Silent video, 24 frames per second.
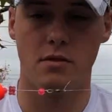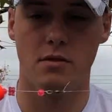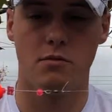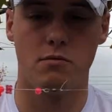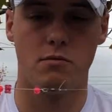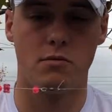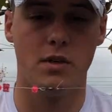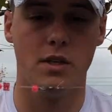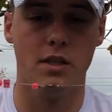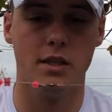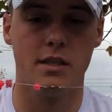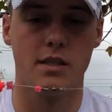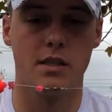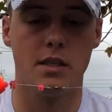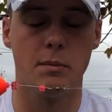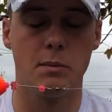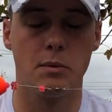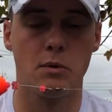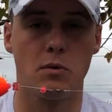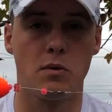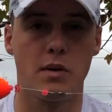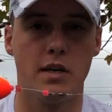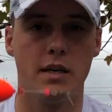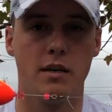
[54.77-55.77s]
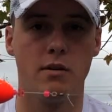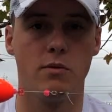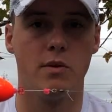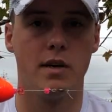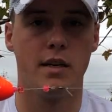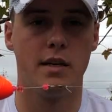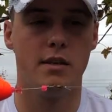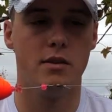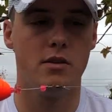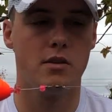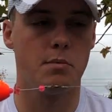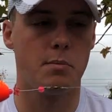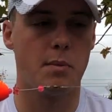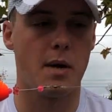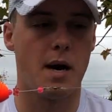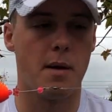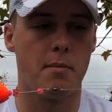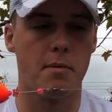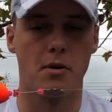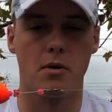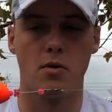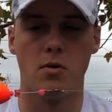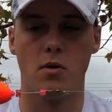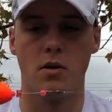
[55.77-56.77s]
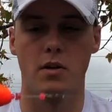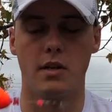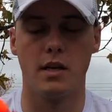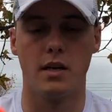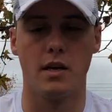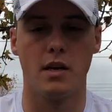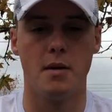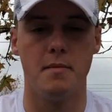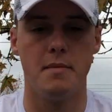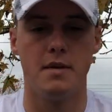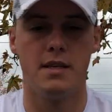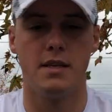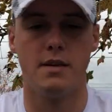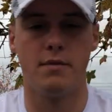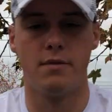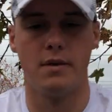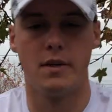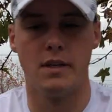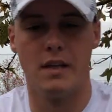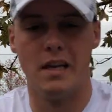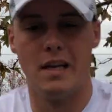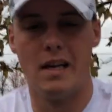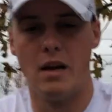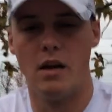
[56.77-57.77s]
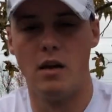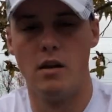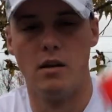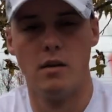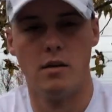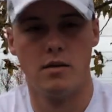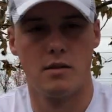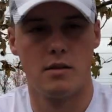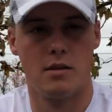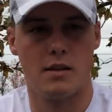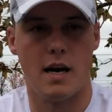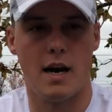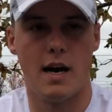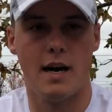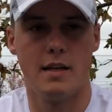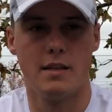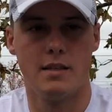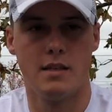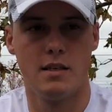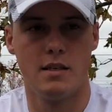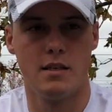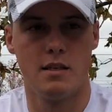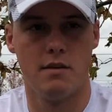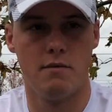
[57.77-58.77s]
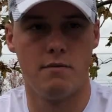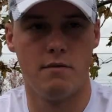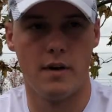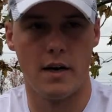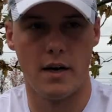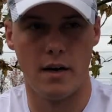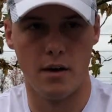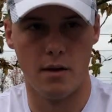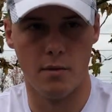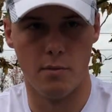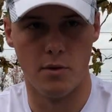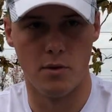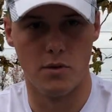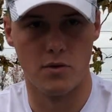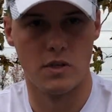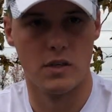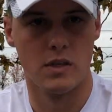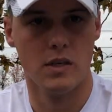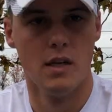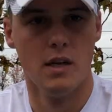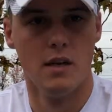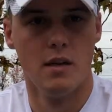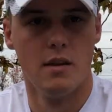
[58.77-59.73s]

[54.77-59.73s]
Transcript: Really simple rig. When I use a popping cork, they come in different sizes and variables.